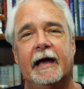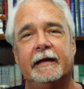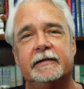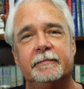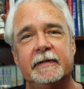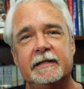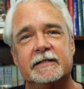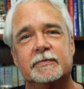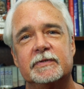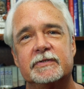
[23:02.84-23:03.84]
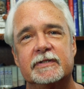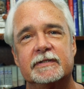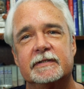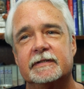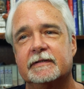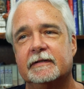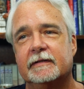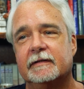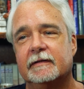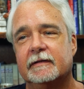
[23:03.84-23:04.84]
And to me, this was just,
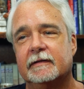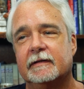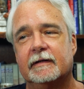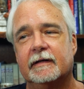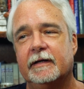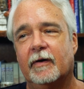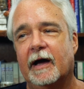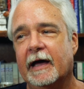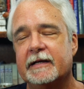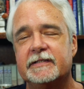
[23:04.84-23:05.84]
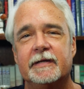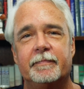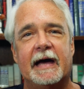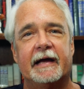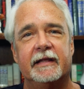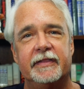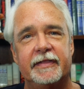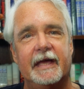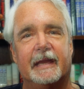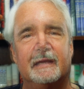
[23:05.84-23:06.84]
you know, I had to sit back and
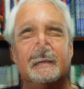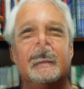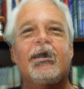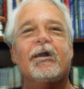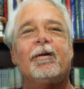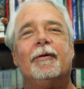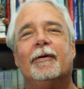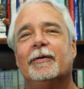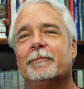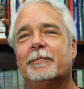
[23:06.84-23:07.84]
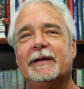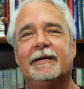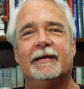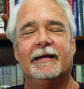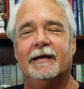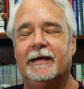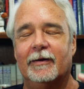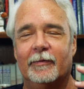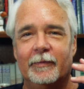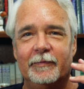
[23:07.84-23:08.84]
think. But, you
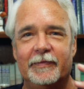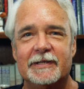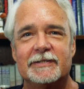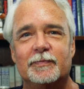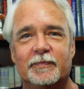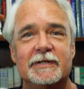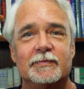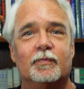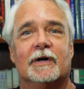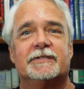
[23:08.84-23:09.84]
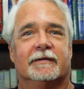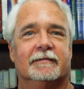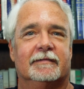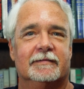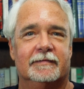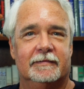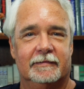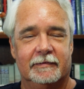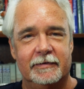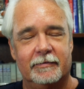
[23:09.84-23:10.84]
know, this wasn't
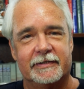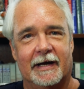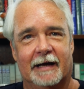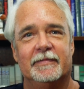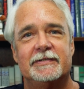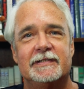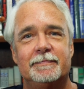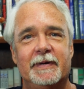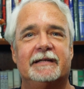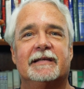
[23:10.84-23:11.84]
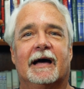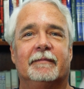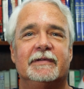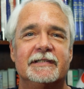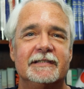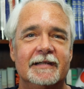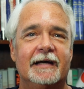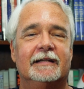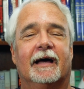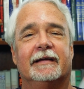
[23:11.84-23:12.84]
little time. This is big time. This is
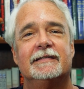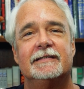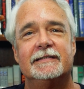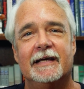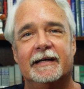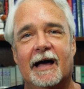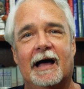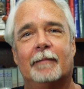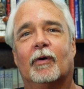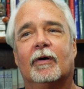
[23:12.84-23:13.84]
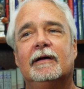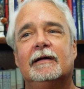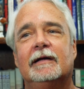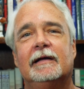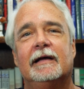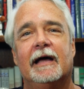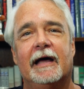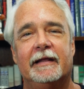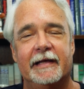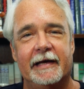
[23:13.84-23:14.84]
Nightline. This is Ted Koppel.
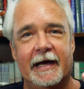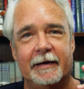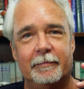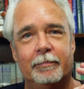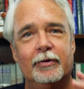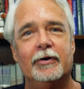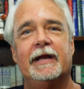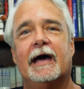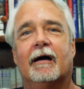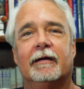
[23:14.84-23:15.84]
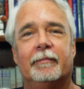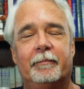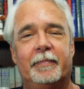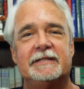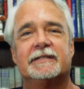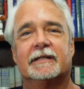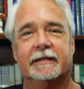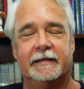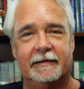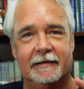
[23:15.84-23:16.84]
And they had put out
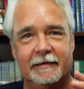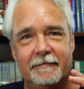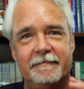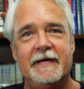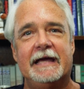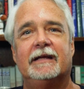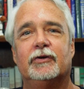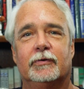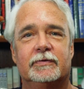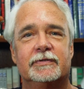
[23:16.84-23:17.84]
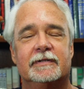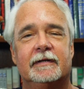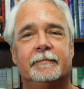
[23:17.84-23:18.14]
basically fake news.